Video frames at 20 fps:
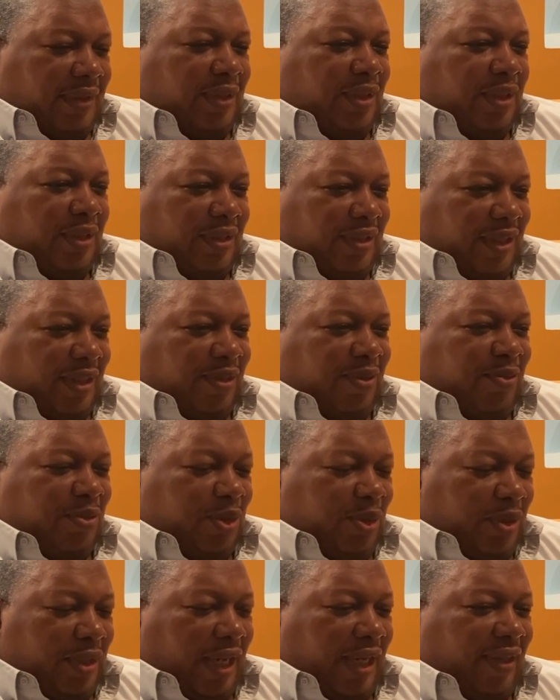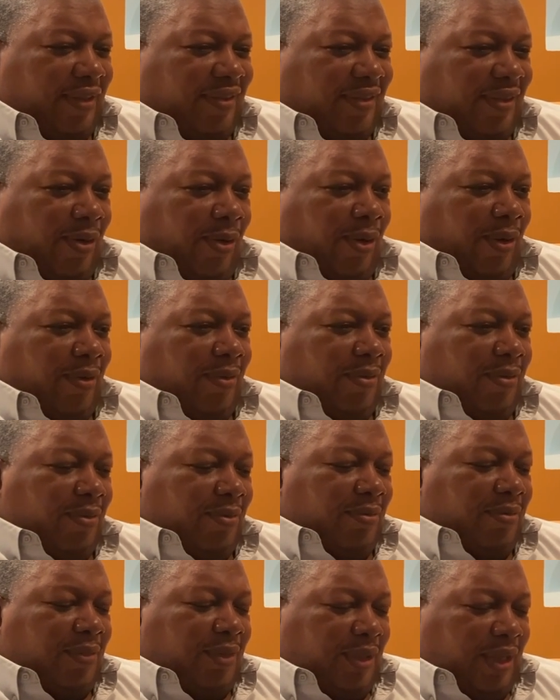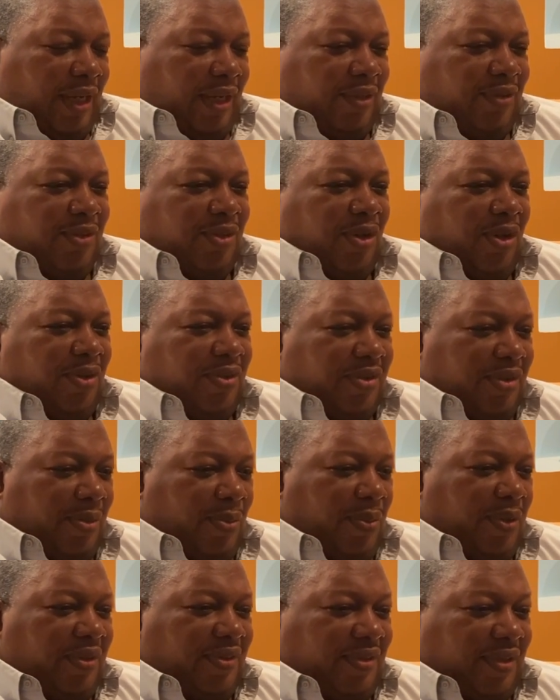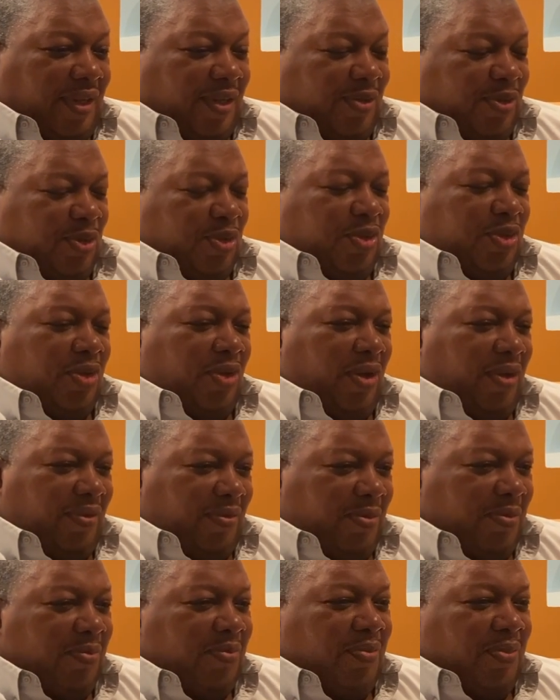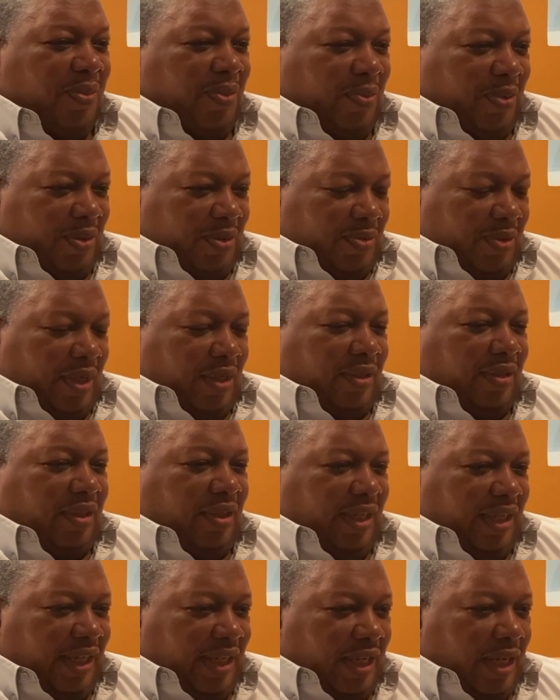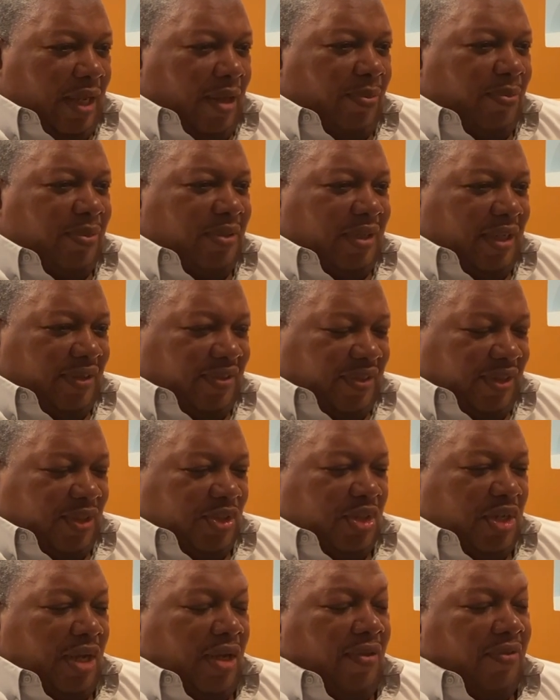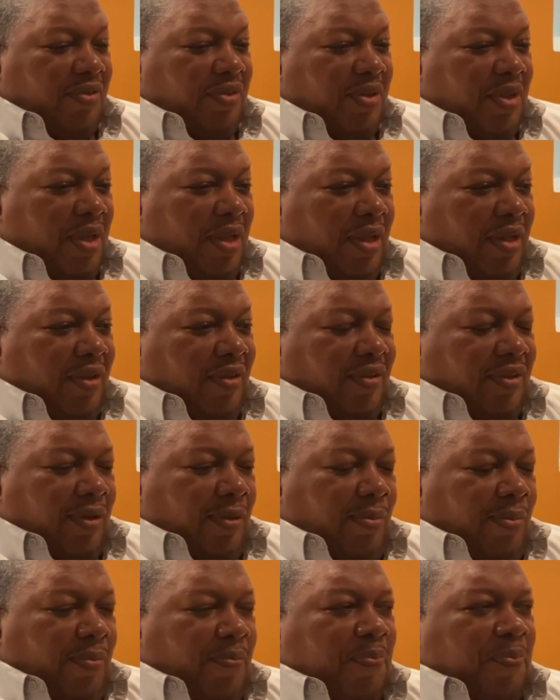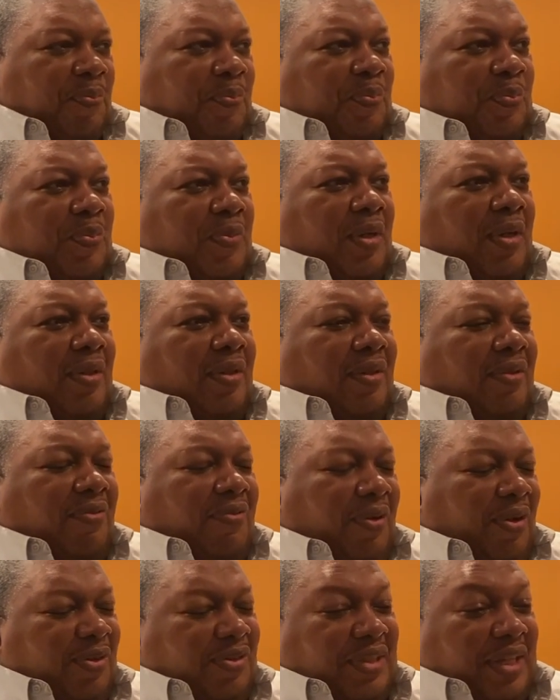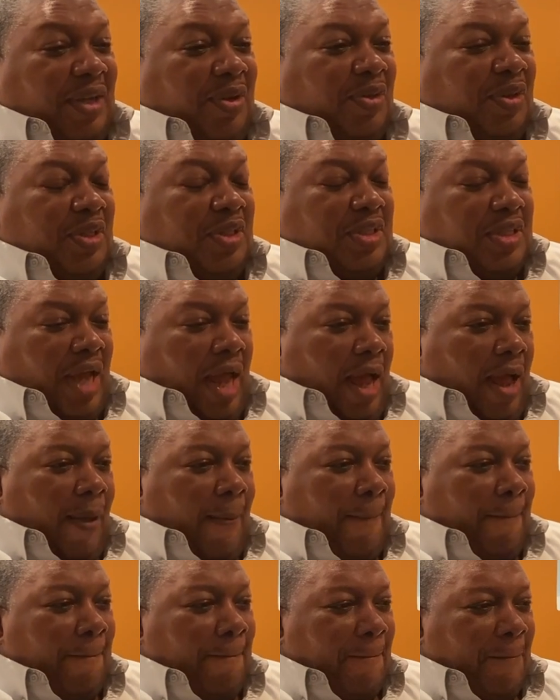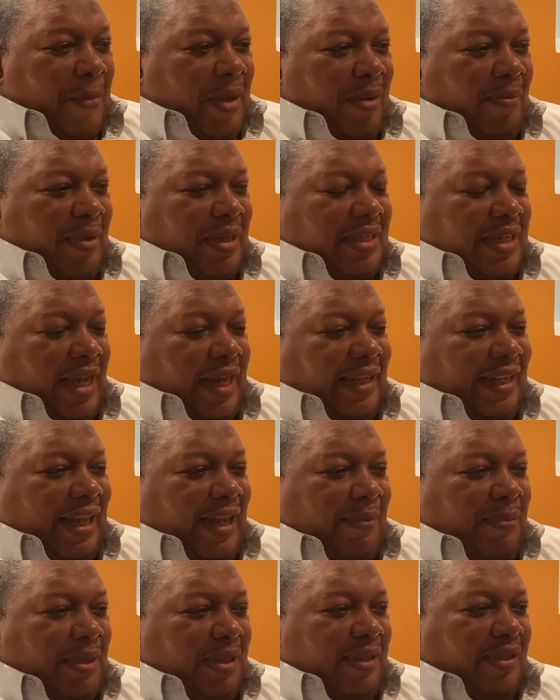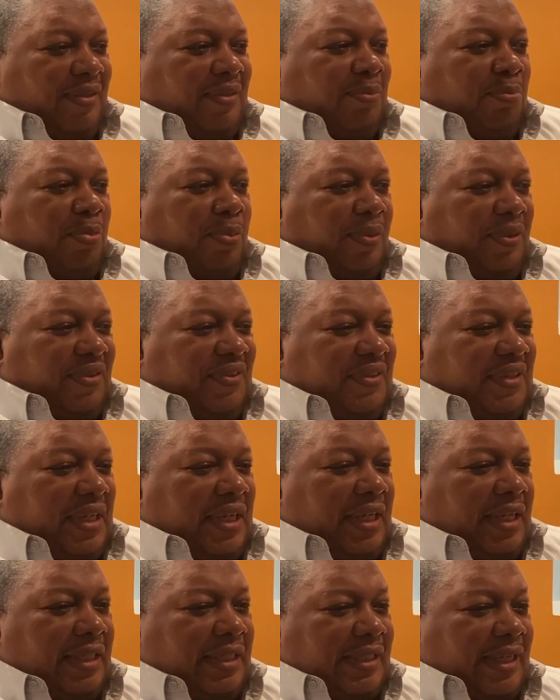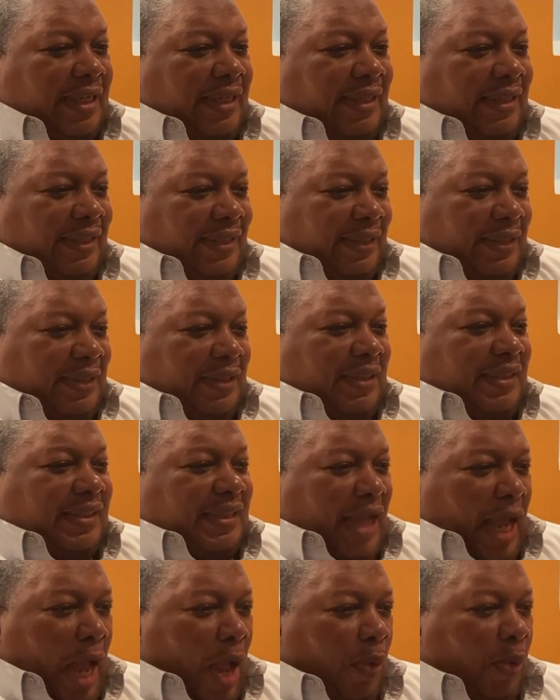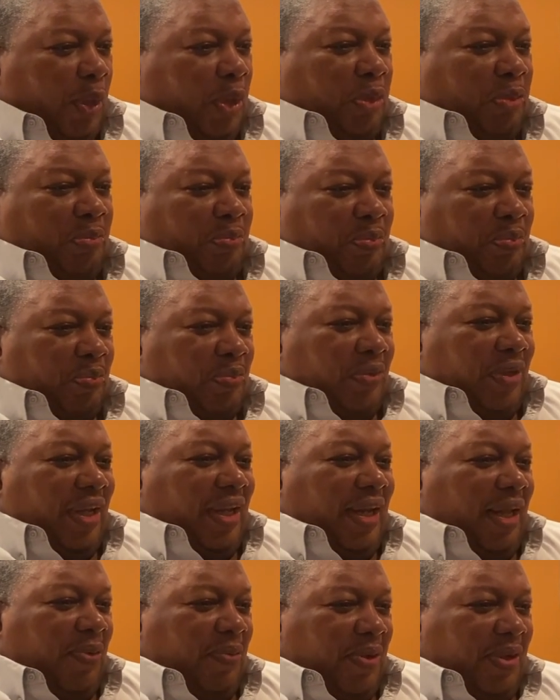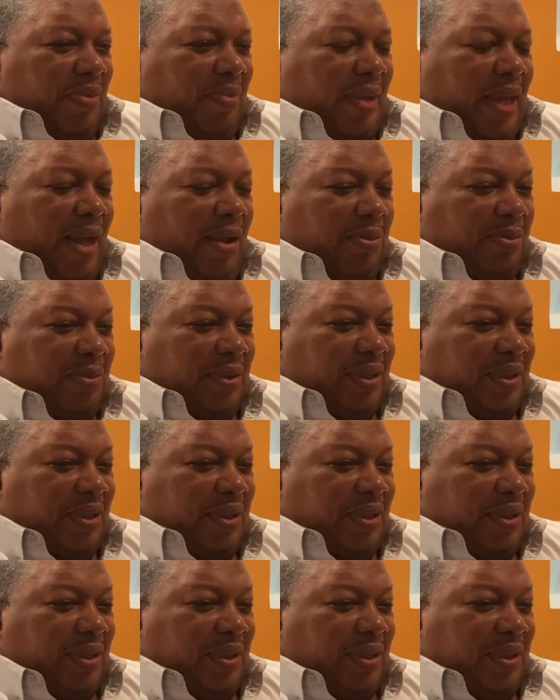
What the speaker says: said, you got to start somewhere, son. You start with cleaning up, dusting shelves. So, first day on the job, my dad gave me this pristine towel, and I went about